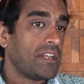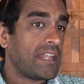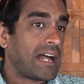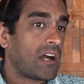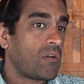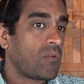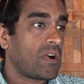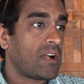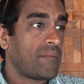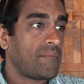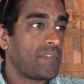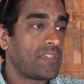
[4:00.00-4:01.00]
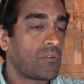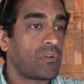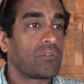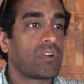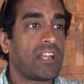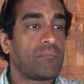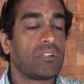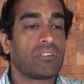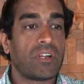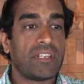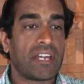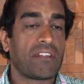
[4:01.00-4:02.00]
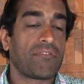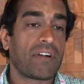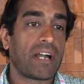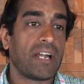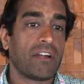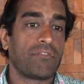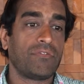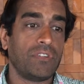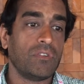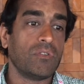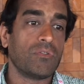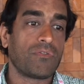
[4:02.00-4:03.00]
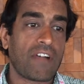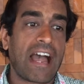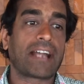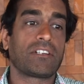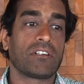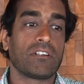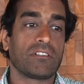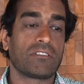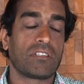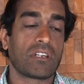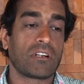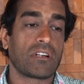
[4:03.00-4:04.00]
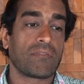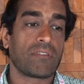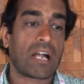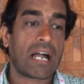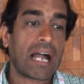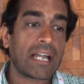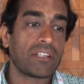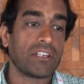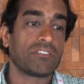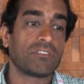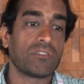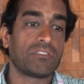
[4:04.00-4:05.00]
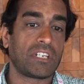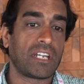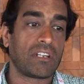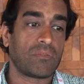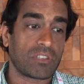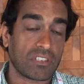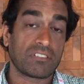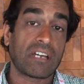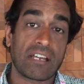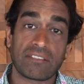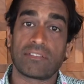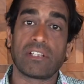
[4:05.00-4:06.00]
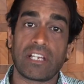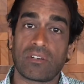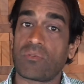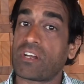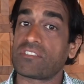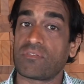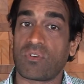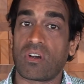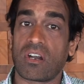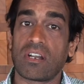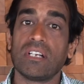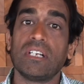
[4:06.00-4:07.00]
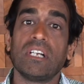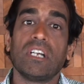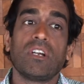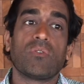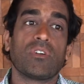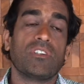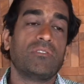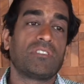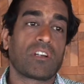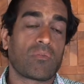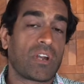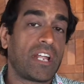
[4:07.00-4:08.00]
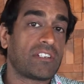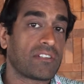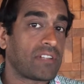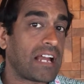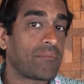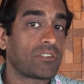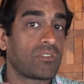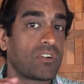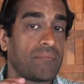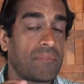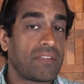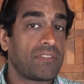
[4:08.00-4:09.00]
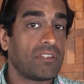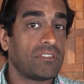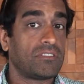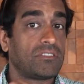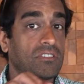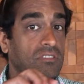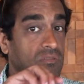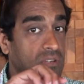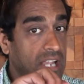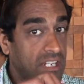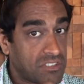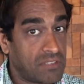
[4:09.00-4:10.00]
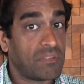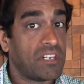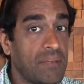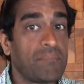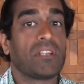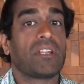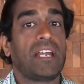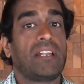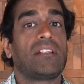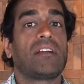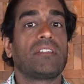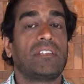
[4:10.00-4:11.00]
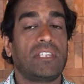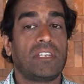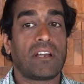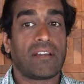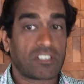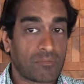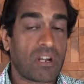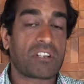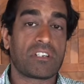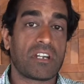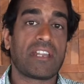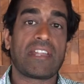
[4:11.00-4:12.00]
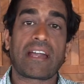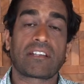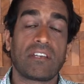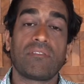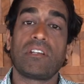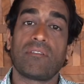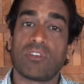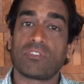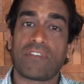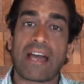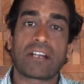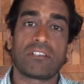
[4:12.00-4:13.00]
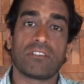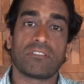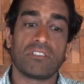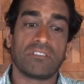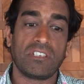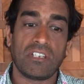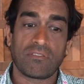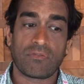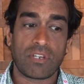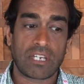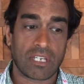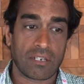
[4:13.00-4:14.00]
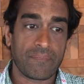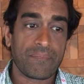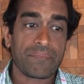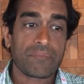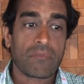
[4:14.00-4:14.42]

now um, that we were able to identify a few factors that are highly associated with the size of the latent reservoir, we're using a range of laboratory methods to actually manipulate the uh, expression and activity of those factors to see if we can